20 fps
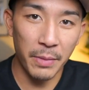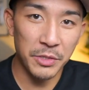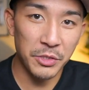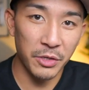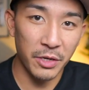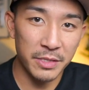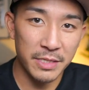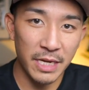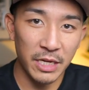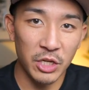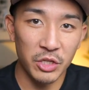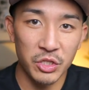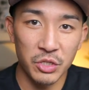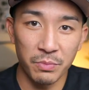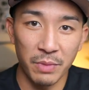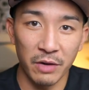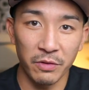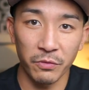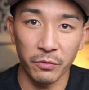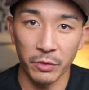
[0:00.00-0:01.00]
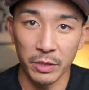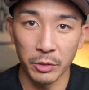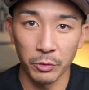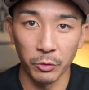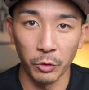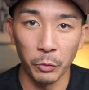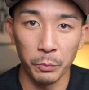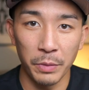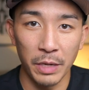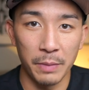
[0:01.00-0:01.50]
That's gonna take you to my free
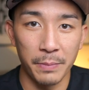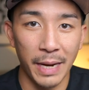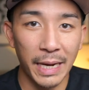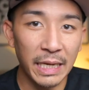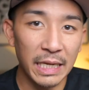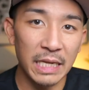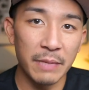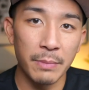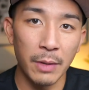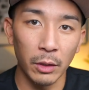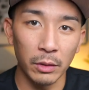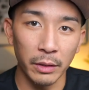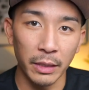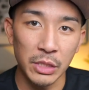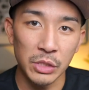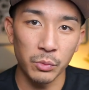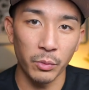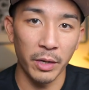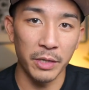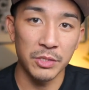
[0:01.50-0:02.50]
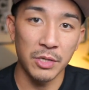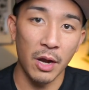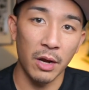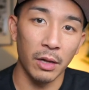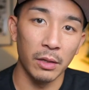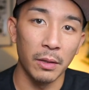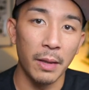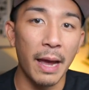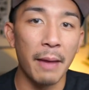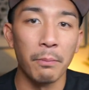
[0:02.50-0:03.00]
group and my email list where I talk
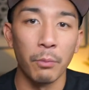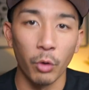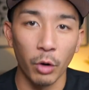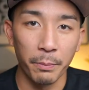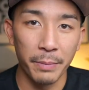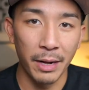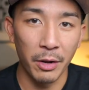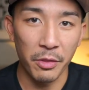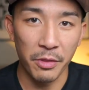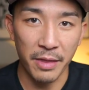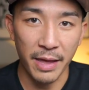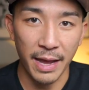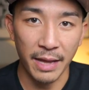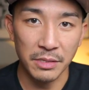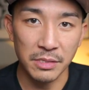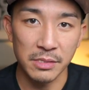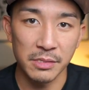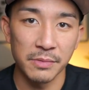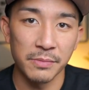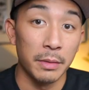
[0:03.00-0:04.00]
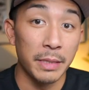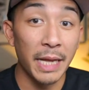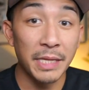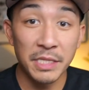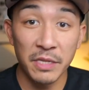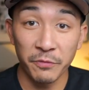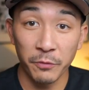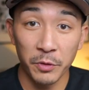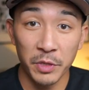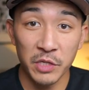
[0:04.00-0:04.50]
a lot more about that. And
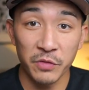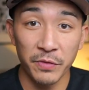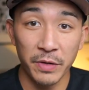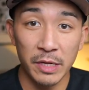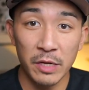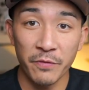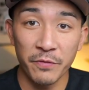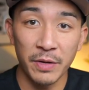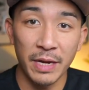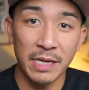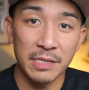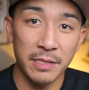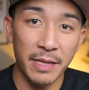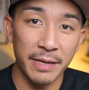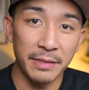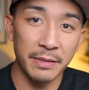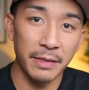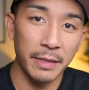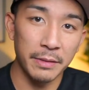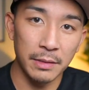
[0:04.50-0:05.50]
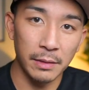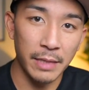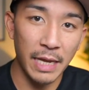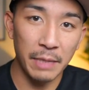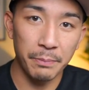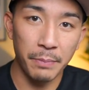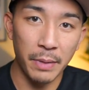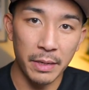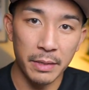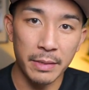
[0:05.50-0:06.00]
that's it for this video. If you guys liked it, hit the
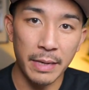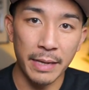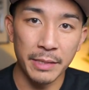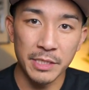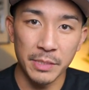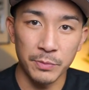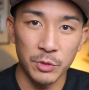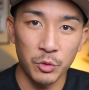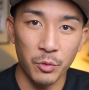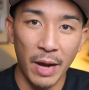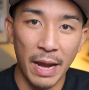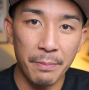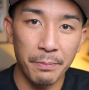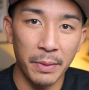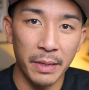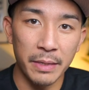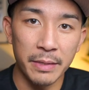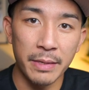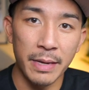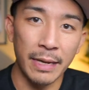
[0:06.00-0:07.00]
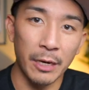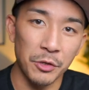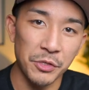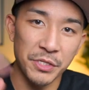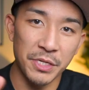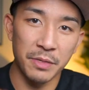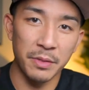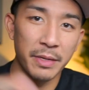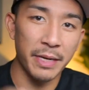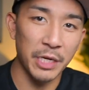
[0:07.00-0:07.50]
like button and subscribe button, and I'll
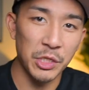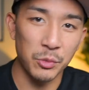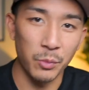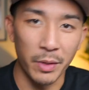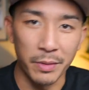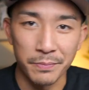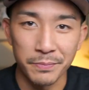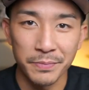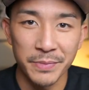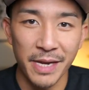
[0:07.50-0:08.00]
see you in the next one.